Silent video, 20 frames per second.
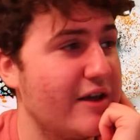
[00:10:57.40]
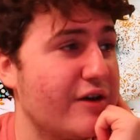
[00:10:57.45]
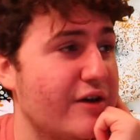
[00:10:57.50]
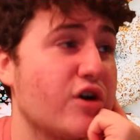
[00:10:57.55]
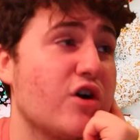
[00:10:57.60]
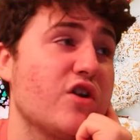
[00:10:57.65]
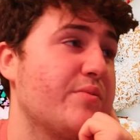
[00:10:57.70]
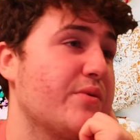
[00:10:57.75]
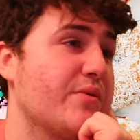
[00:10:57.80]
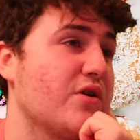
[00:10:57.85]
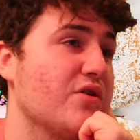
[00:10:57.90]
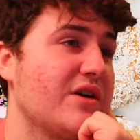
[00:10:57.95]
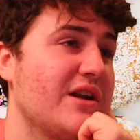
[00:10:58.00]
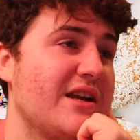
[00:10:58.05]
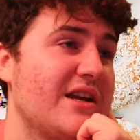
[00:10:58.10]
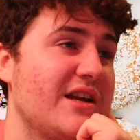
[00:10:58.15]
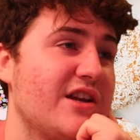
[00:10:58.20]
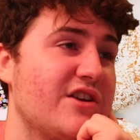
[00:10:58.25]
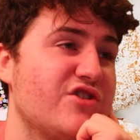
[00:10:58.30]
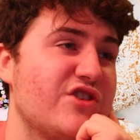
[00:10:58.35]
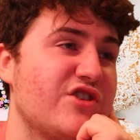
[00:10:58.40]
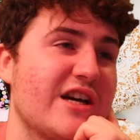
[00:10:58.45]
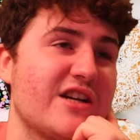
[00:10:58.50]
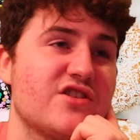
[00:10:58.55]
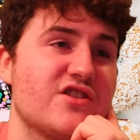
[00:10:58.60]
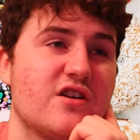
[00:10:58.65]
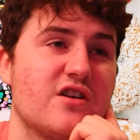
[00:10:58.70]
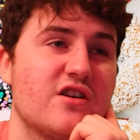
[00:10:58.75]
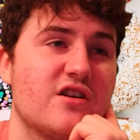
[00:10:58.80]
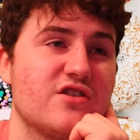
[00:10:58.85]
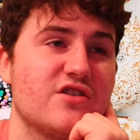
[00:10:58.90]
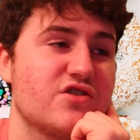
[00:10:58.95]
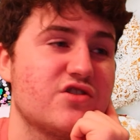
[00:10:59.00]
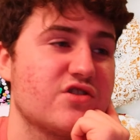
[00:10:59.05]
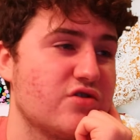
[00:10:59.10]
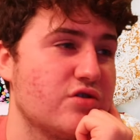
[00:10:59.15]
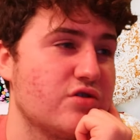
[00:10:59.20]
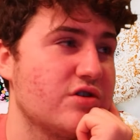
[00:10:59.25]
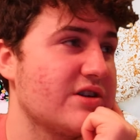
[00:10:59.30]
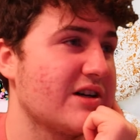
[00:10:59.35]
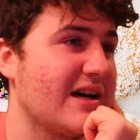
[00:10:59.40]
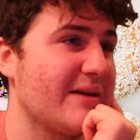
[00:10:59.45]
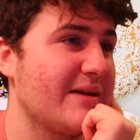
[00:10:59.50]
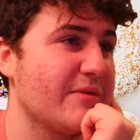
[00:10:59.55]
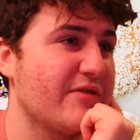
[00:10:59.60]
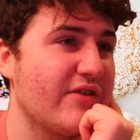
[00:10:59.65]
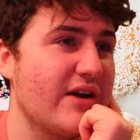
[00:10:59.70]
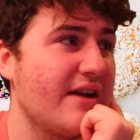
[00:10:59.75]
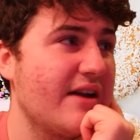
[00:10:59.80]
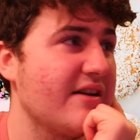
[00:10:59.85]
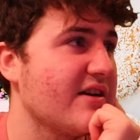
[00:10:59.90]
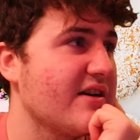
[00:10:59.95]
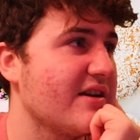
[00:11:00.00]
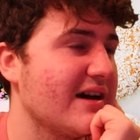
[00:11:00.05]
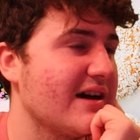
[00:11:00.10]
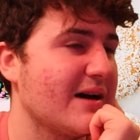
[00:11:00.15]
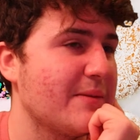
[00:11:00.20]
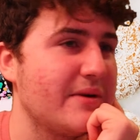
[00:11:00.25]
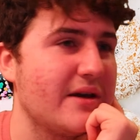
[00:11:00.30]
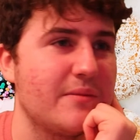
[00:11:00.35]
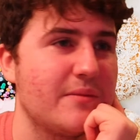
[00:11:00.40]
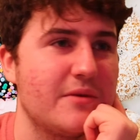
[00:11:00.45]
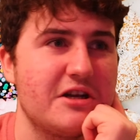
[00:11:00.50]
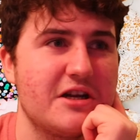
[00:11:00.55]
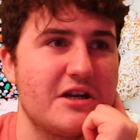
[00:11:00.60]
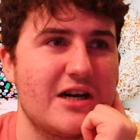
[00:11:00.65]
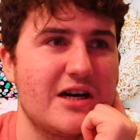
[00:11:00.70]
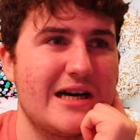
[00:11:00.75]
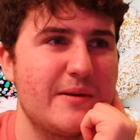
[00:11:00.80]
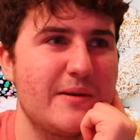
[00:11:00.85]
got the ball in and Indrek Sar scored. I'm very unhappy, I'm an unhappy